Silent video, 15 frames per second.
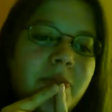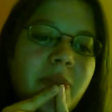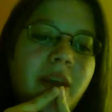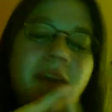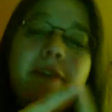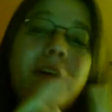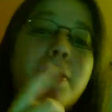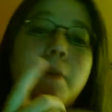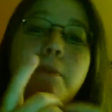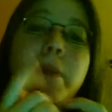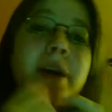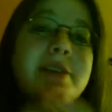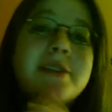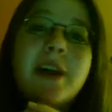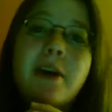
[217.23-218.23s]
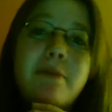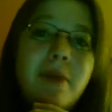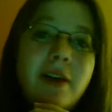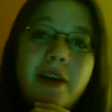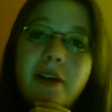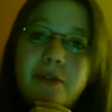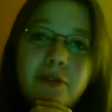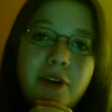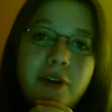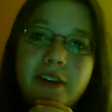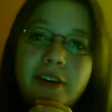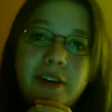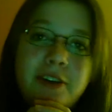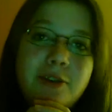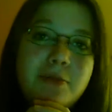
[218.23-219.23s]
I've had the best time of my life working
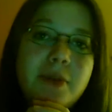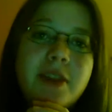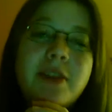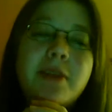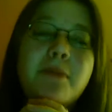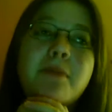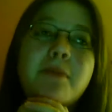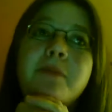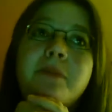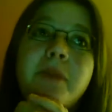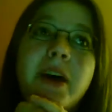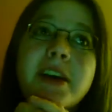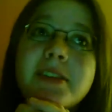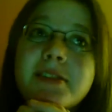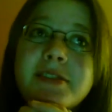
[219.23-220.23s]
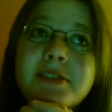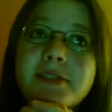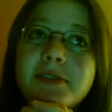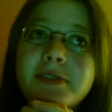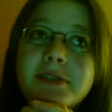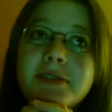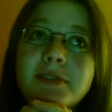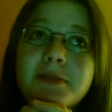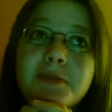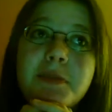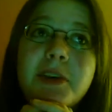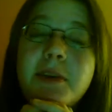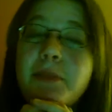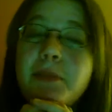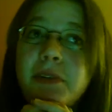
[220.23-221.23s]
there. You meet the best
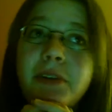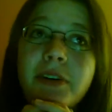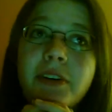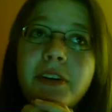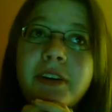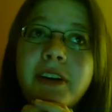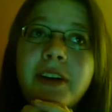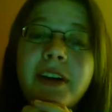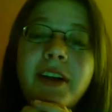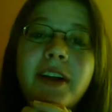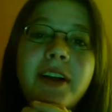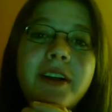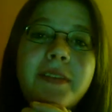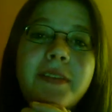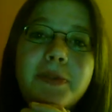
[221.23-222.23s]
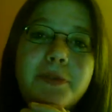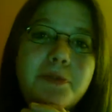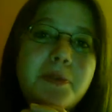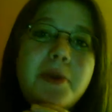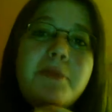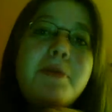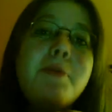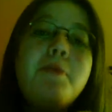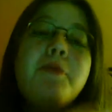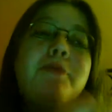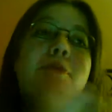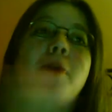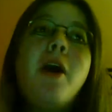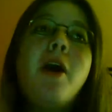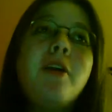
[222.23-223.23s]
people. You meet people
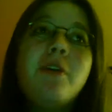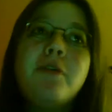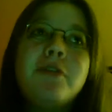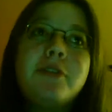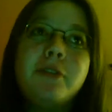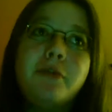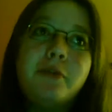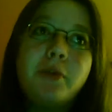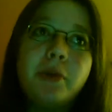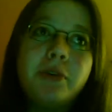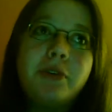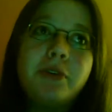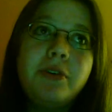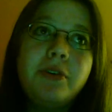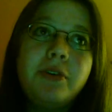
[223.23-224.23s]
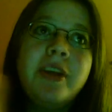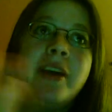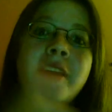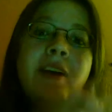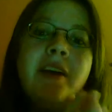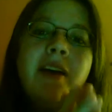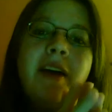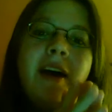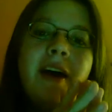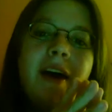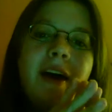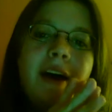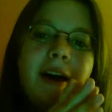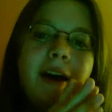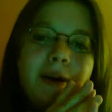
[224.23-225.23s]
from all over the world.
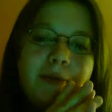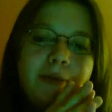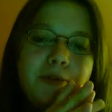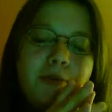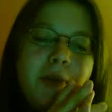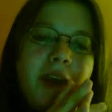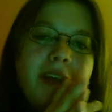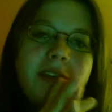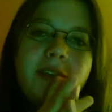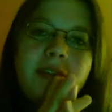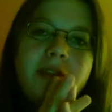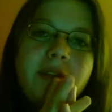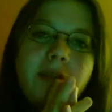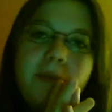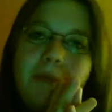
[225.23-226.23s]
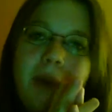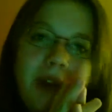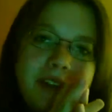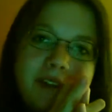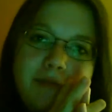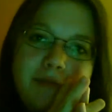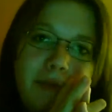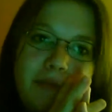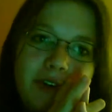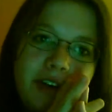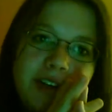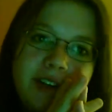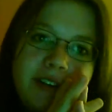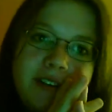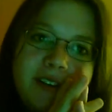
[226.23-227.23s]
Um, you make the best
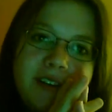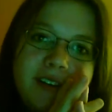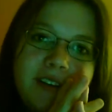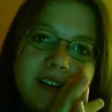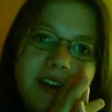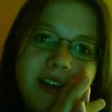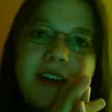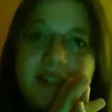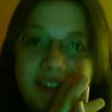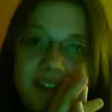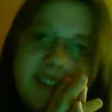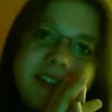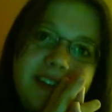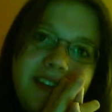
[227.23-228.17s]
memories at Disney.